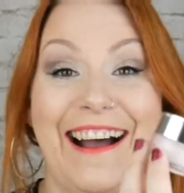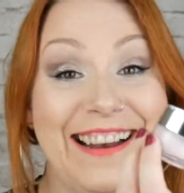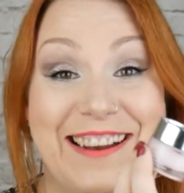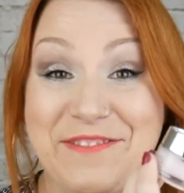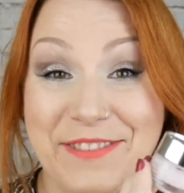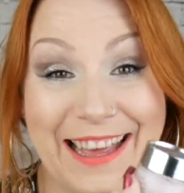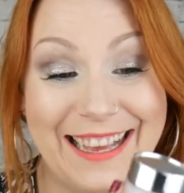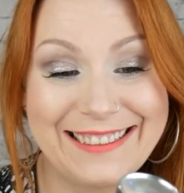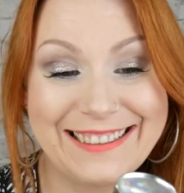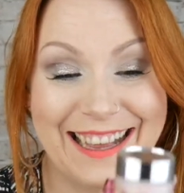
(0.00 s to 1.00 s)
I love
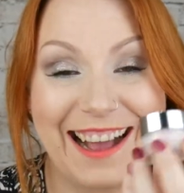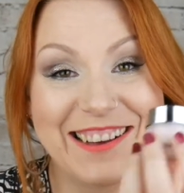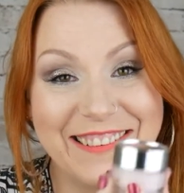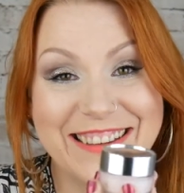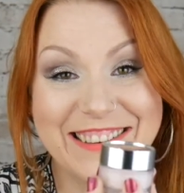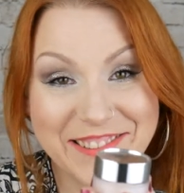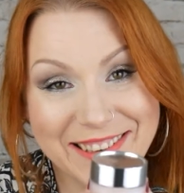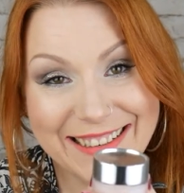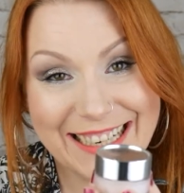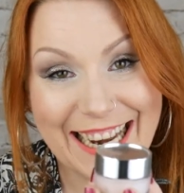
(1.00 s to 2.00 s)
this. I got this
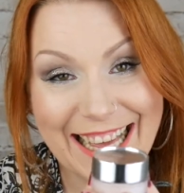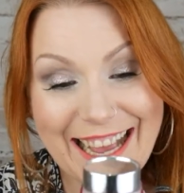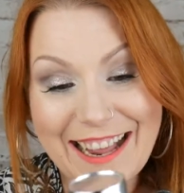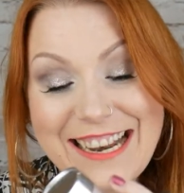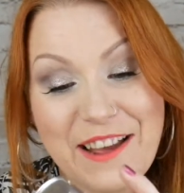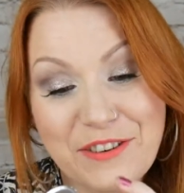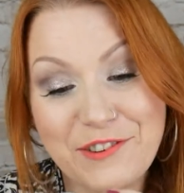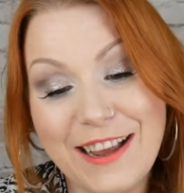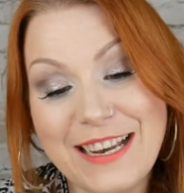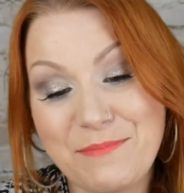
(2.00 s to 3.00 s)
recently and never
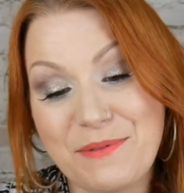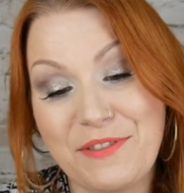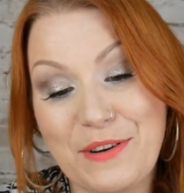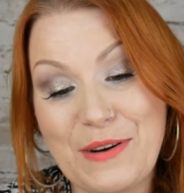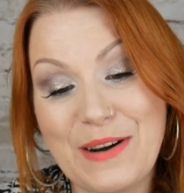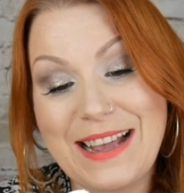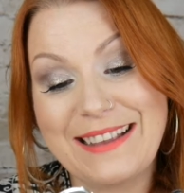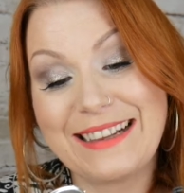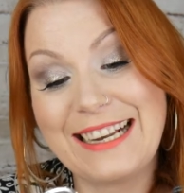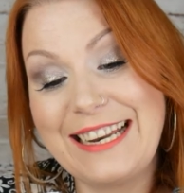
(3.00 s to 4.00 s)
tried it before.
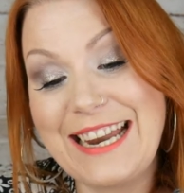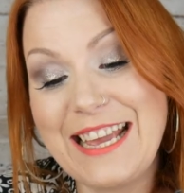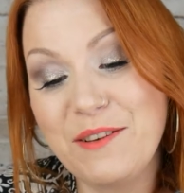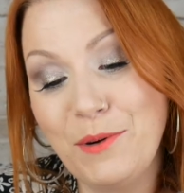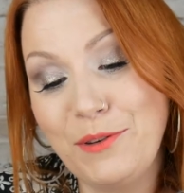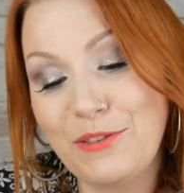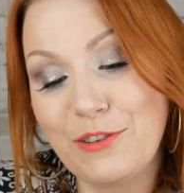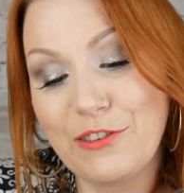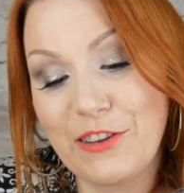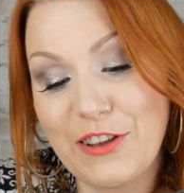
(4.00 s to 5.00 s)
It's Clinique
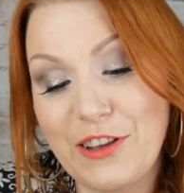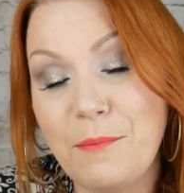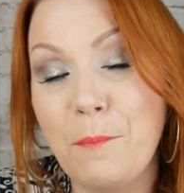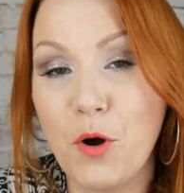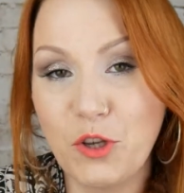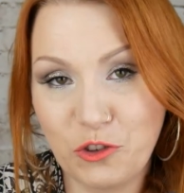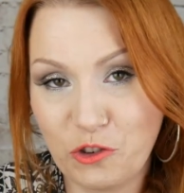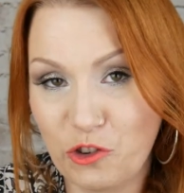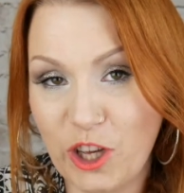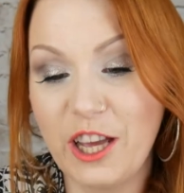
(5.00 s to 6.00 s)
Moisture
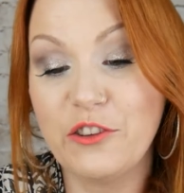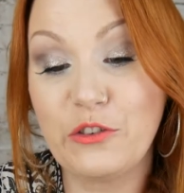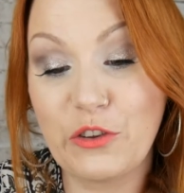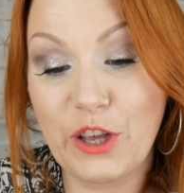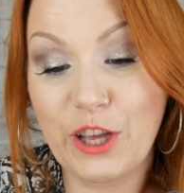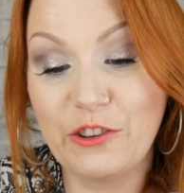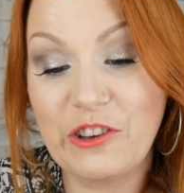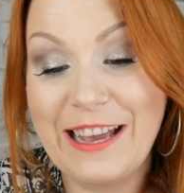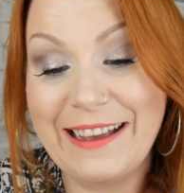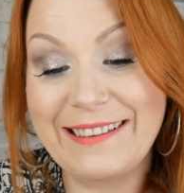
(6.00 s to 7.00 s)

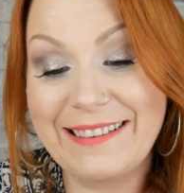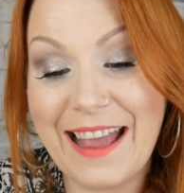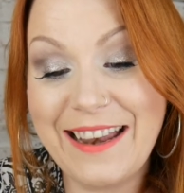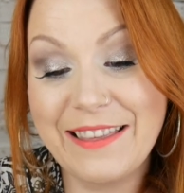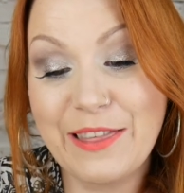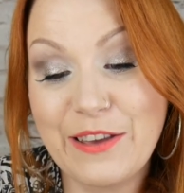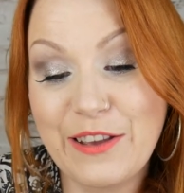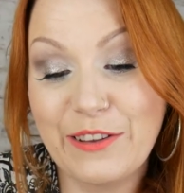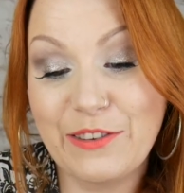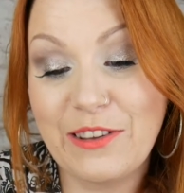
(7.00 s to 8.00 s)
Surge Extended
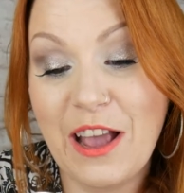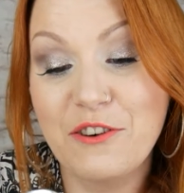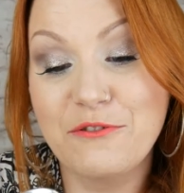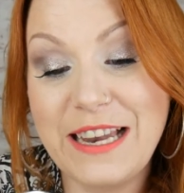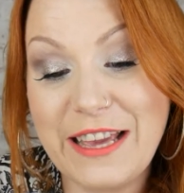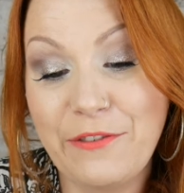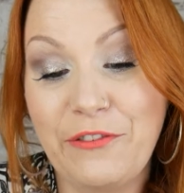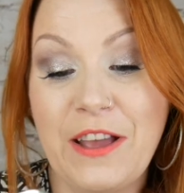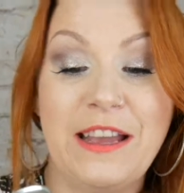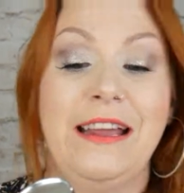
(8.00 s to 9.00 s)
Thirst
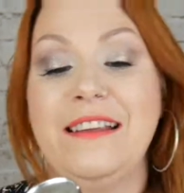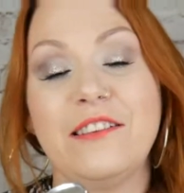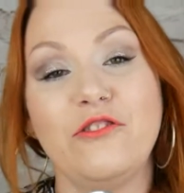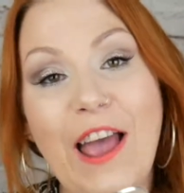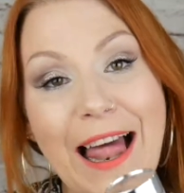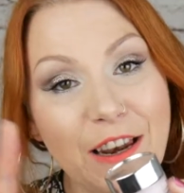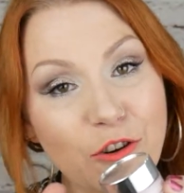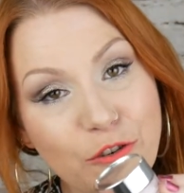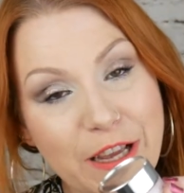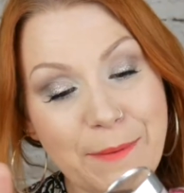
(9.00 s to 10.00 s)
Relief. And it's a gel
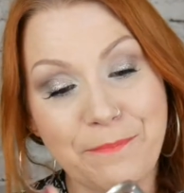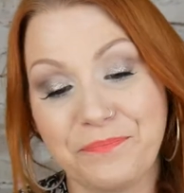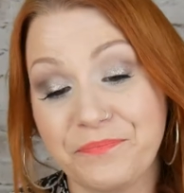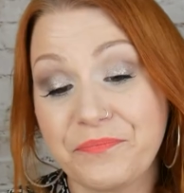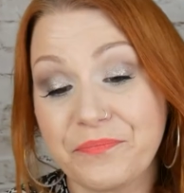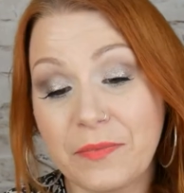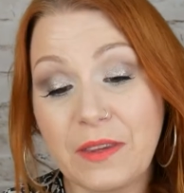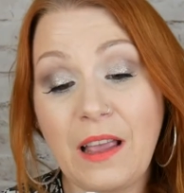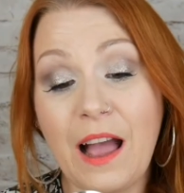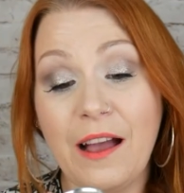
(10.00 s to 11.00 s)
cream.
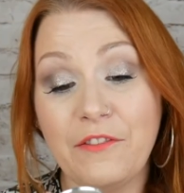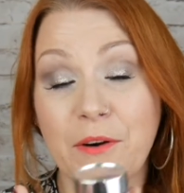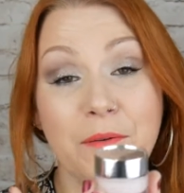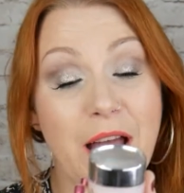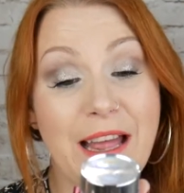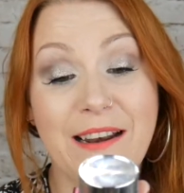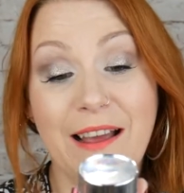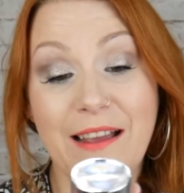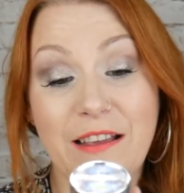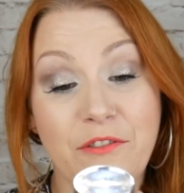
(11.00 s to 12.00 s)

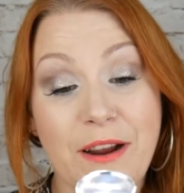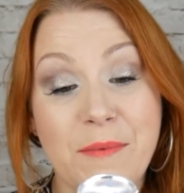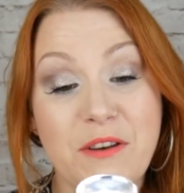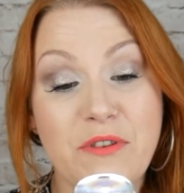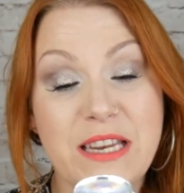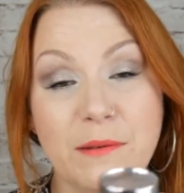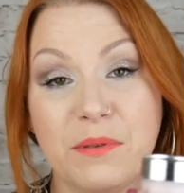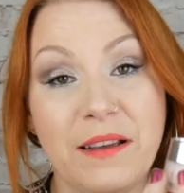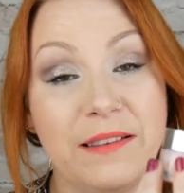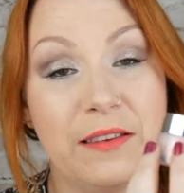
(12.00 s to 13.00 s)
The recommended retail
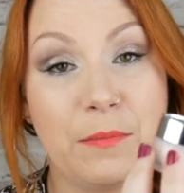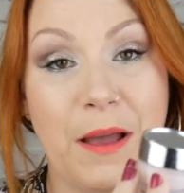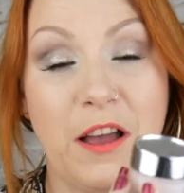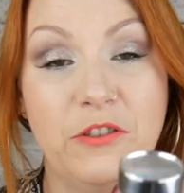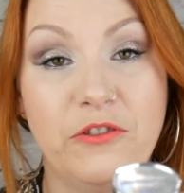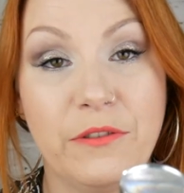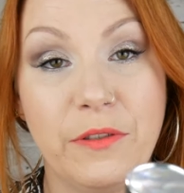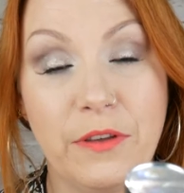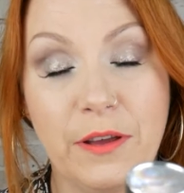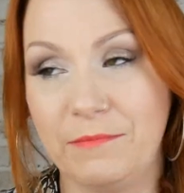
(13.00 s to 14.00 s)
price is about 100.